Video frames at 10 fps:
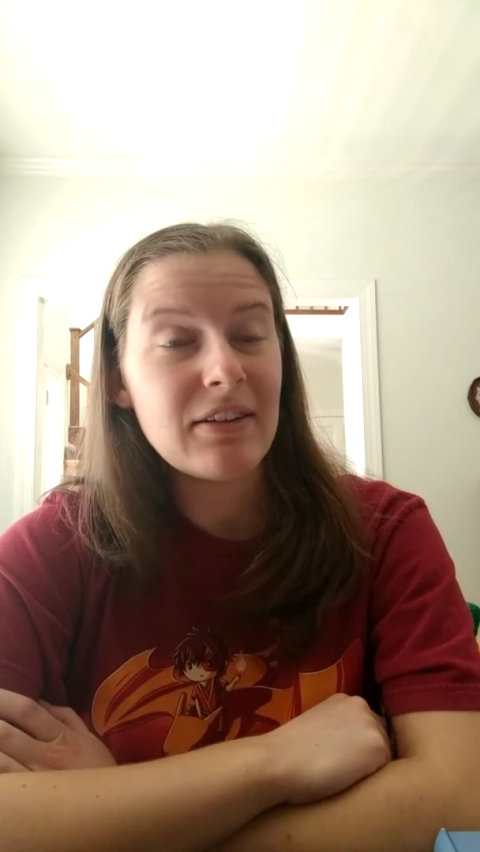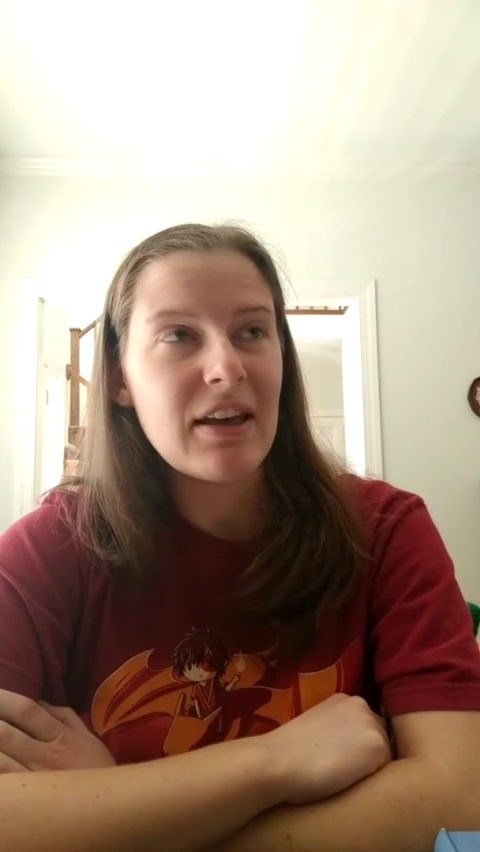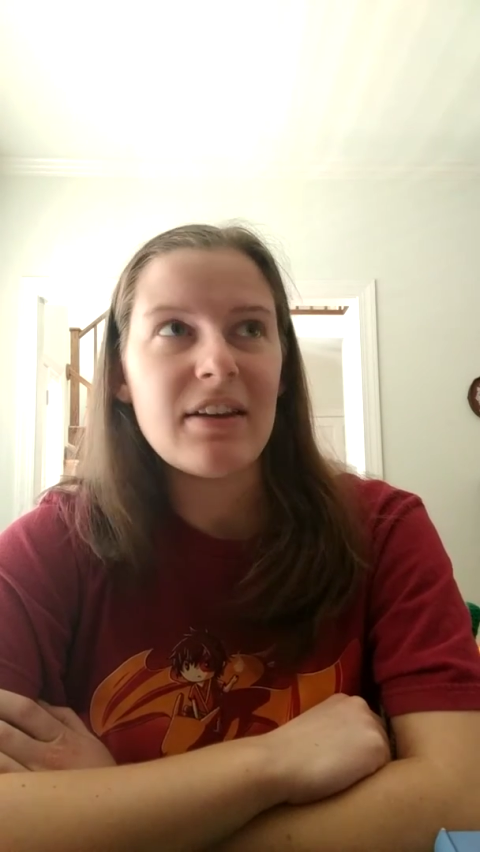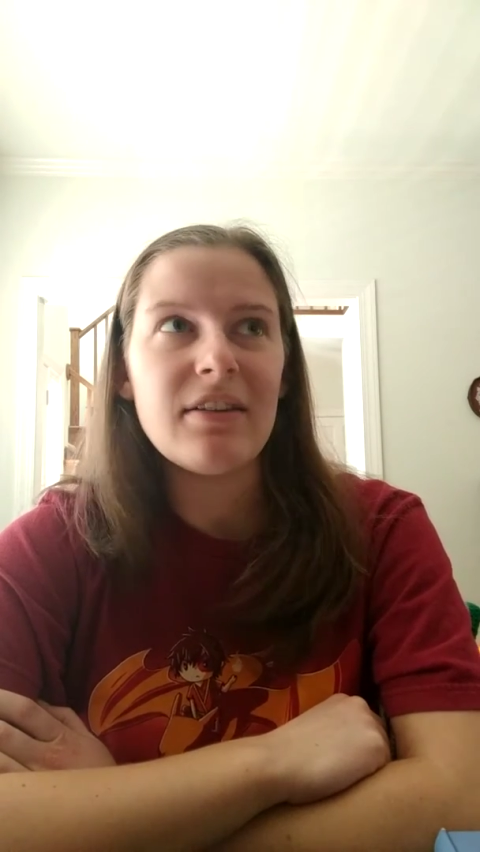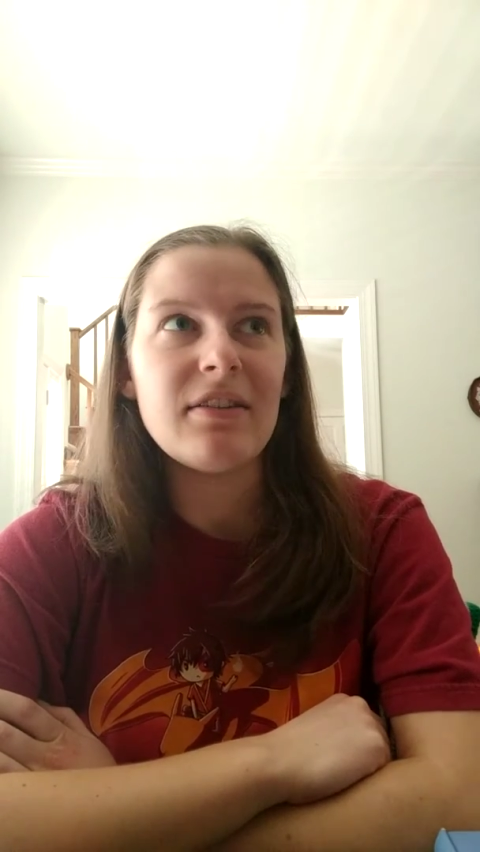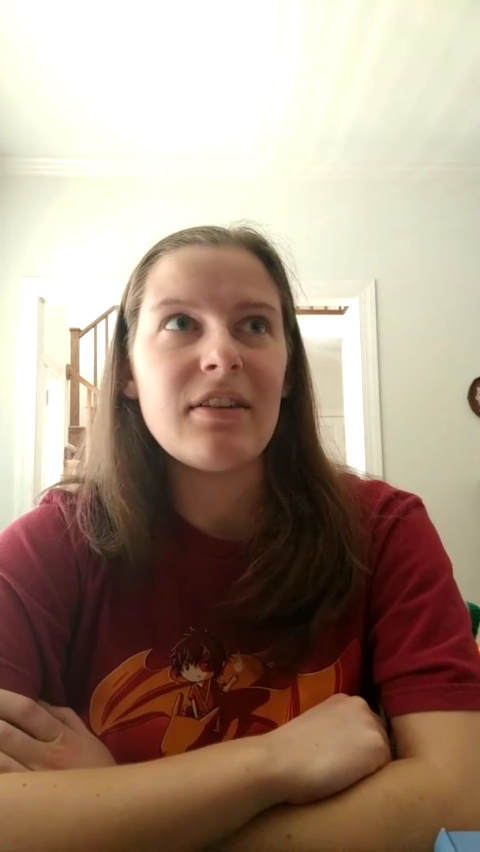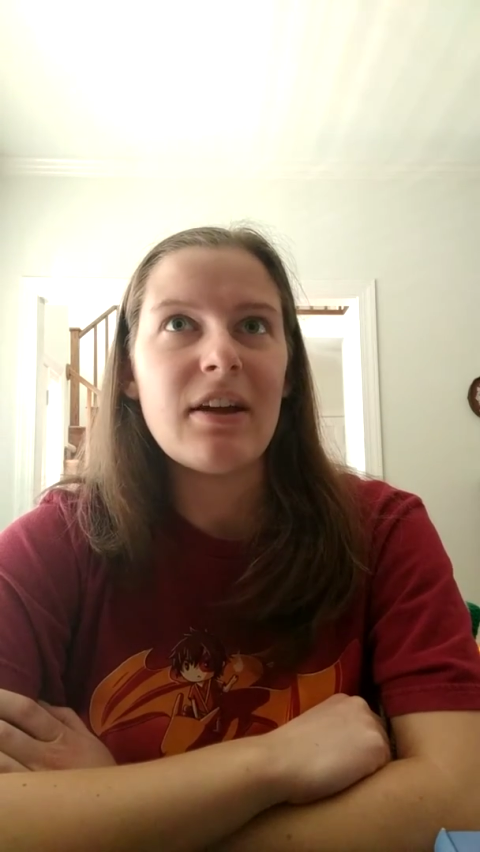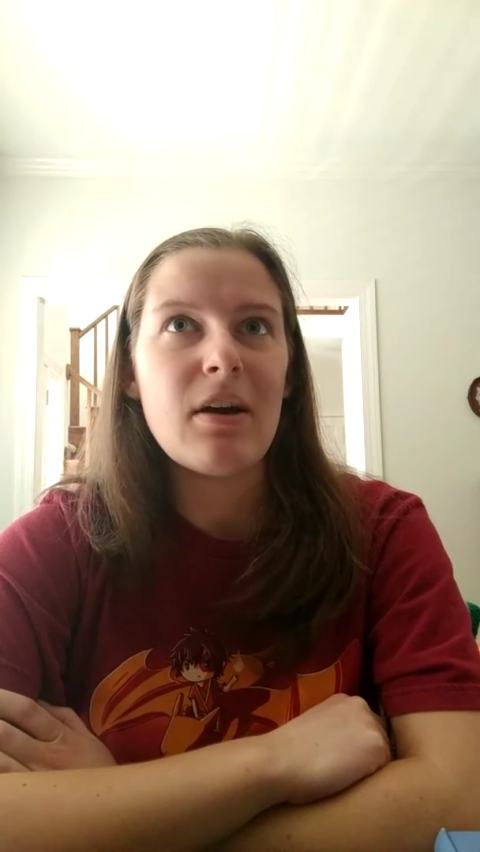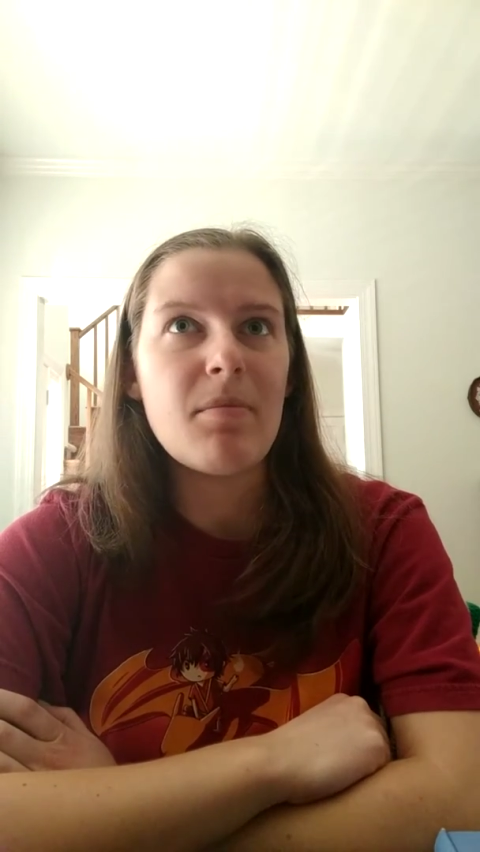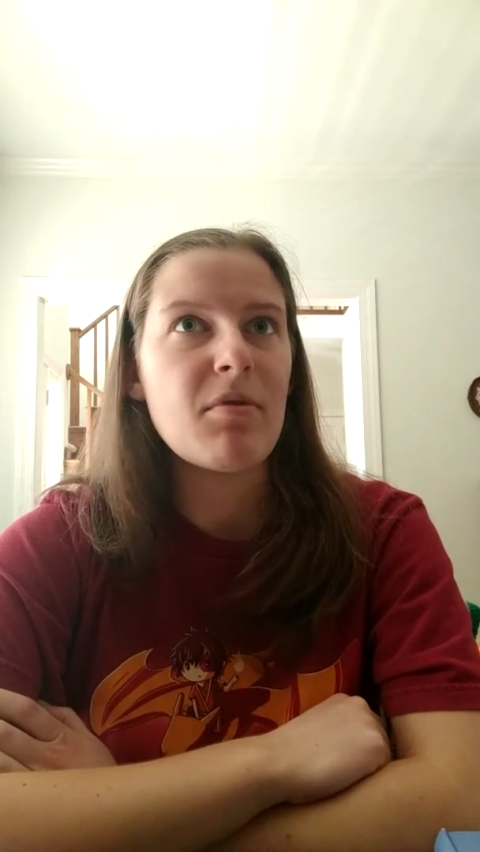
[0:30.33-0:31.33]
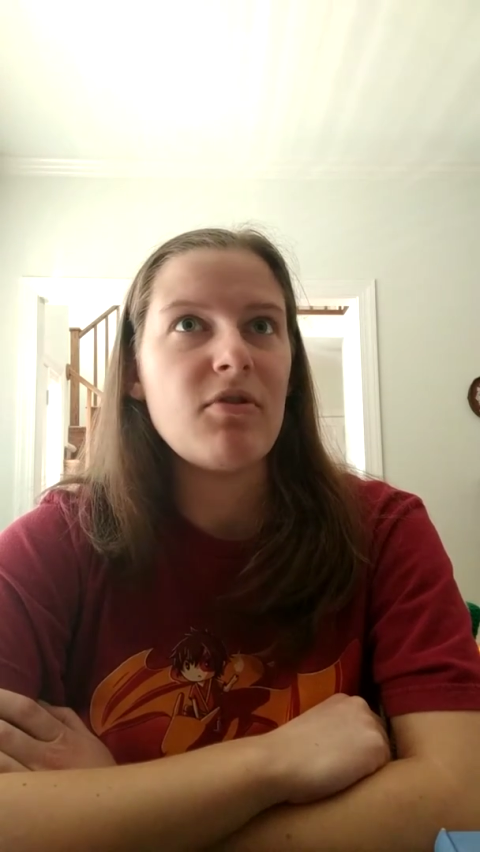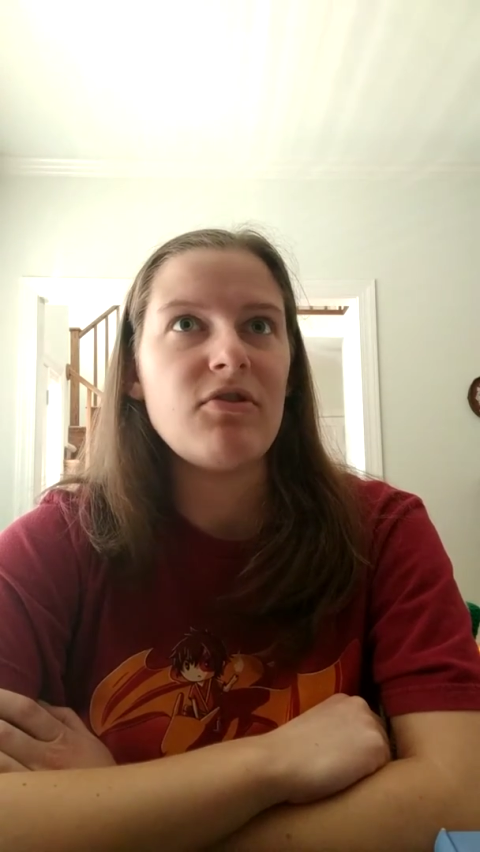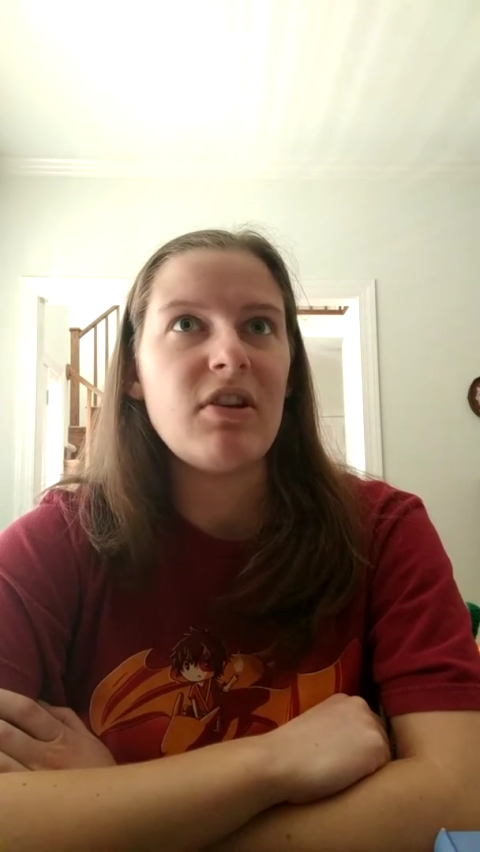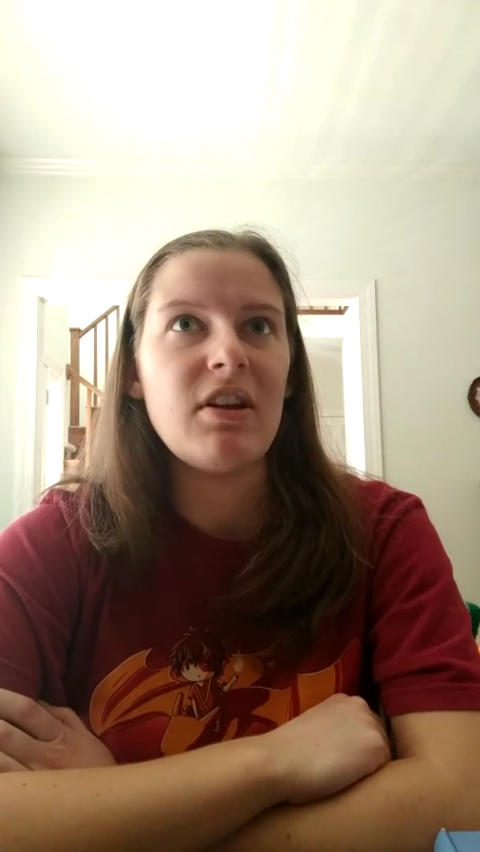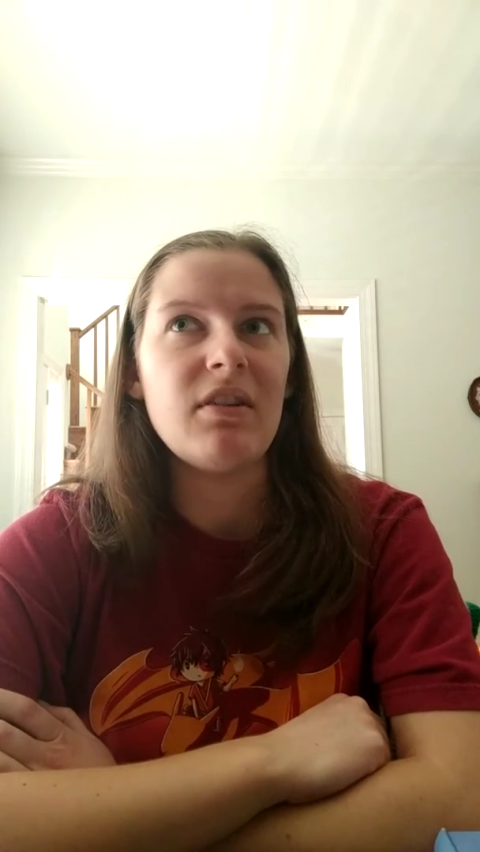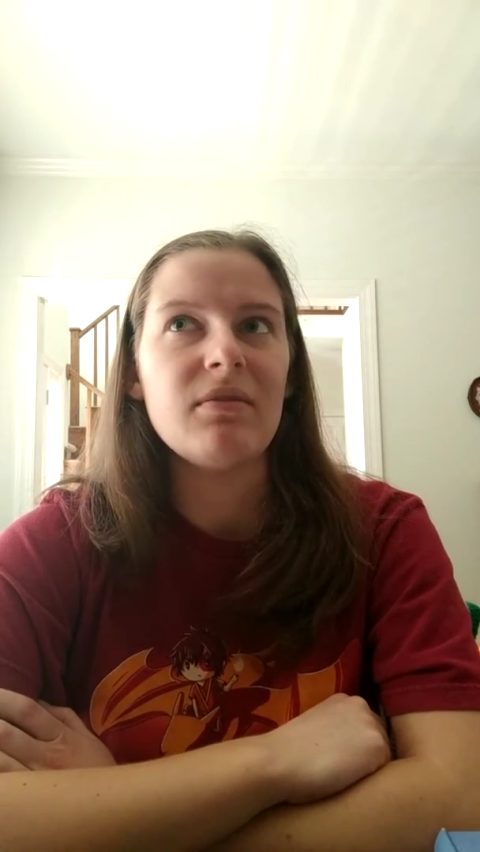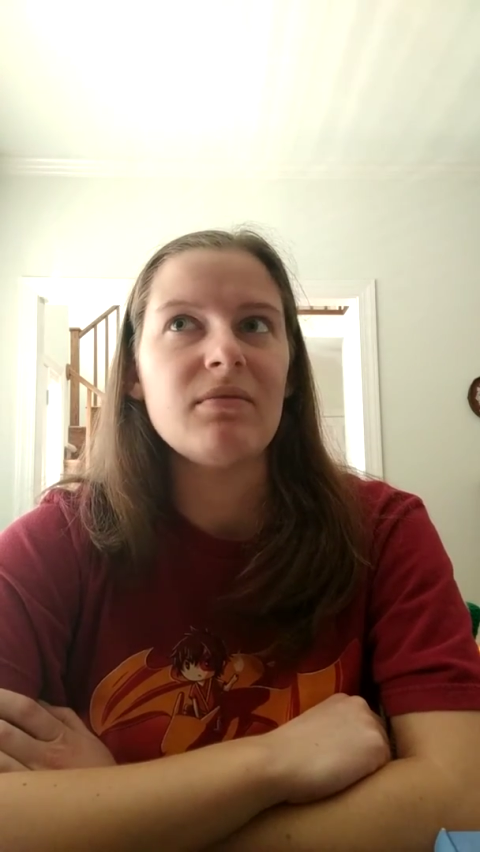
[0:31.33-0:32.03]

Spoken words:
that is, like approaching